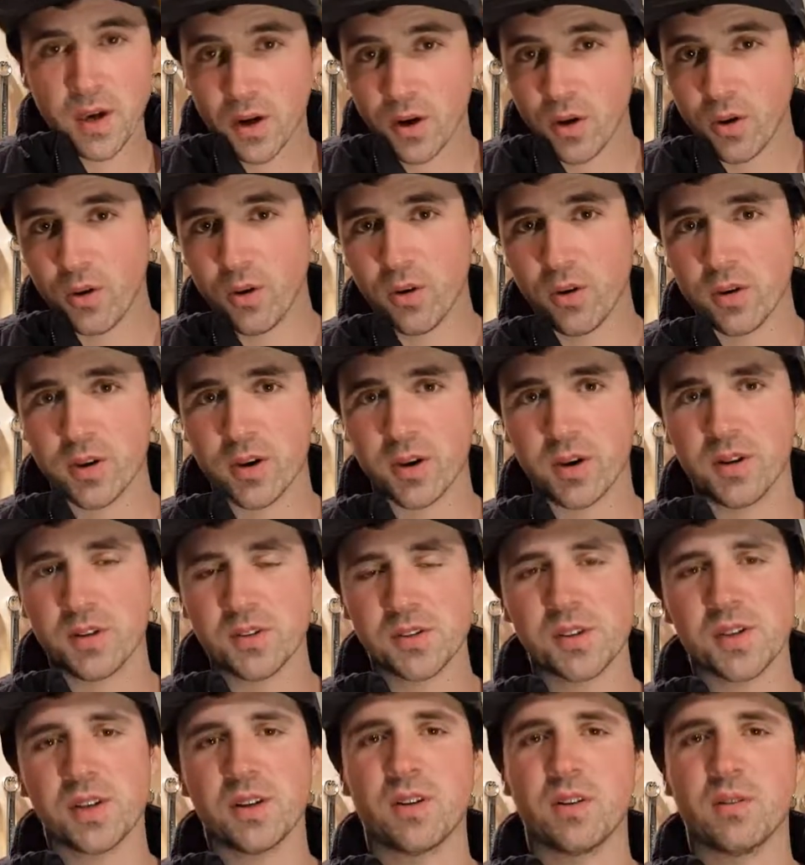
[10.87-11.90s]
or
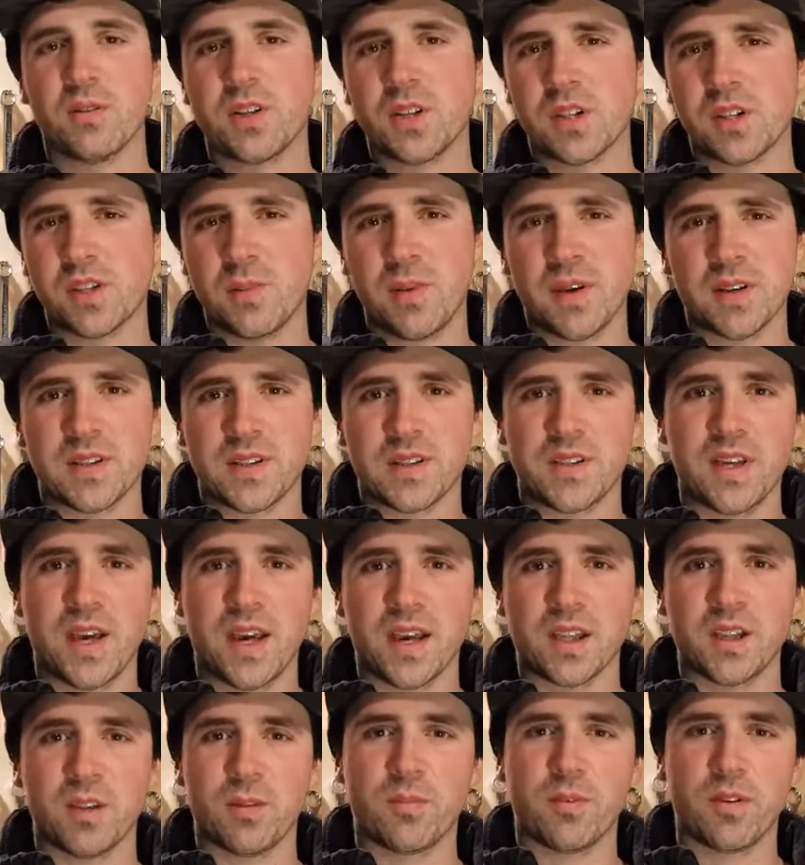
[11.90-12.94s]
girls that are just about to
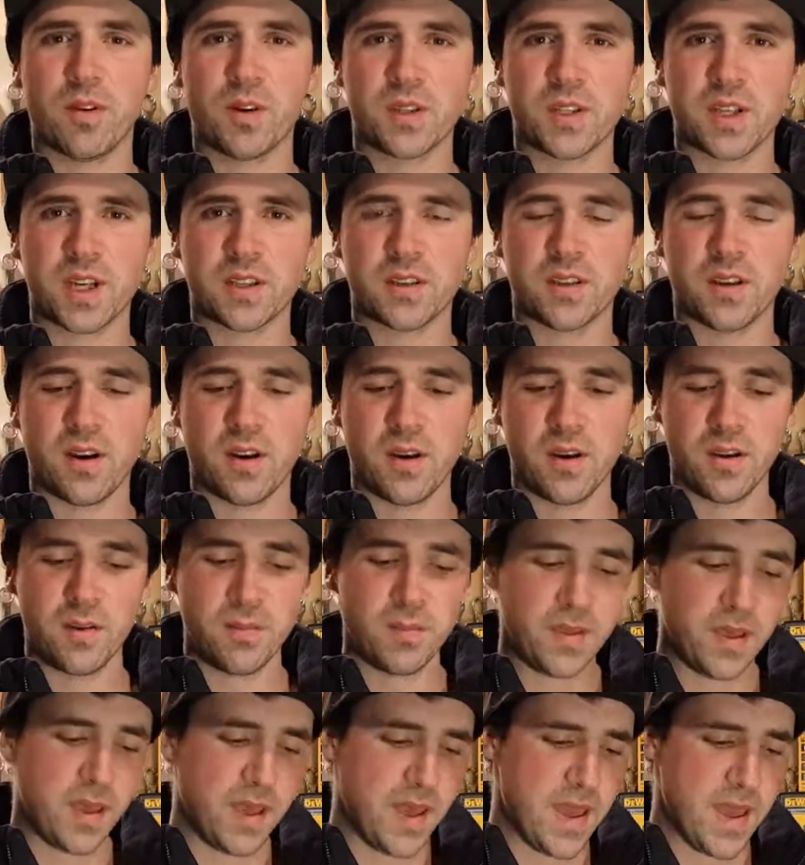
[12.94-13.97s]
tackle a project at home,